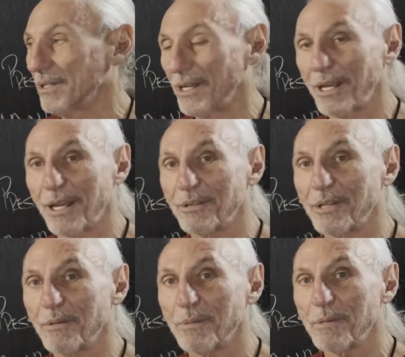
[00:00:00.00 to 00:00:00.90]
Like I
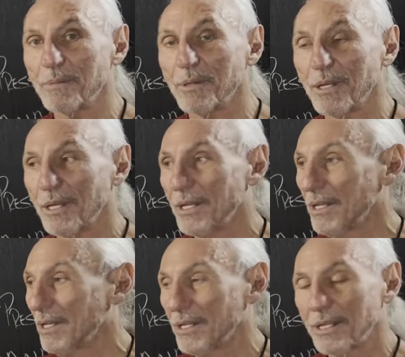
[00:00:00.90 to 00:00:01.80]
tell people
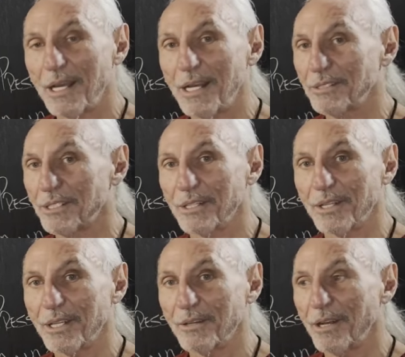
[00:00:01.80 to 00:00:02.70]

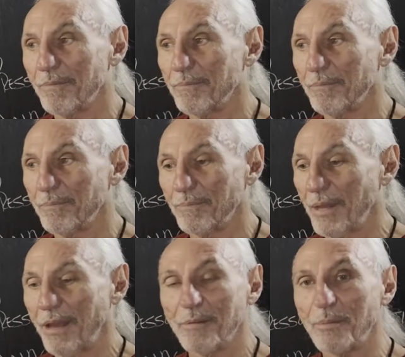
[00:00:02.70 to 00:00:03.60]
constantly, you know, I
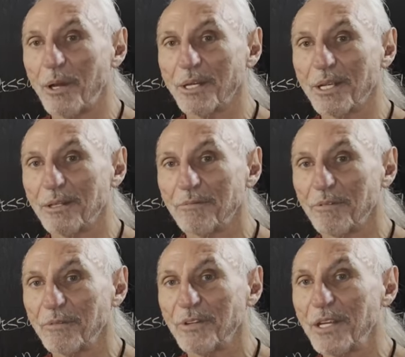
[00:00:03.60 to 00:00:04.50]
haven't bought gear in
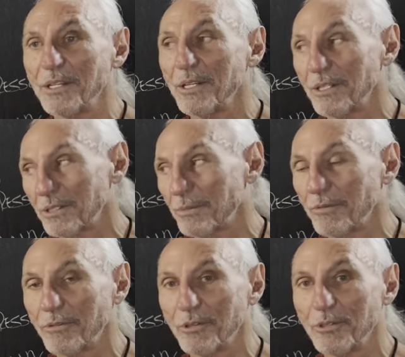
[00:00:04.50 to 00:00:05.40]
fifteen years,
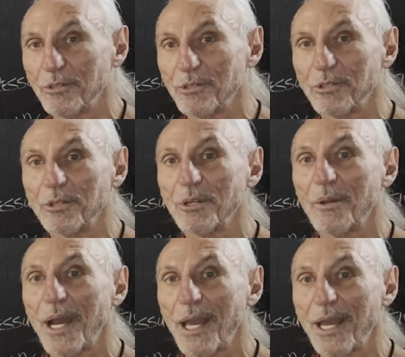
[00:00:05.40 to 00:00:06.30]
but for the new
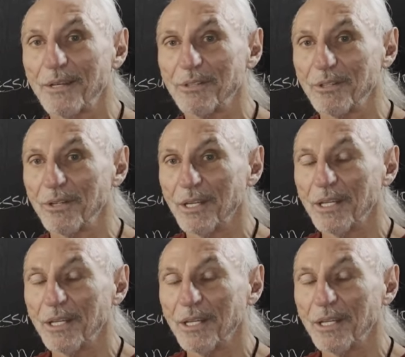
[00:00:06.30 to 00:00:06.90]
studio, I had to.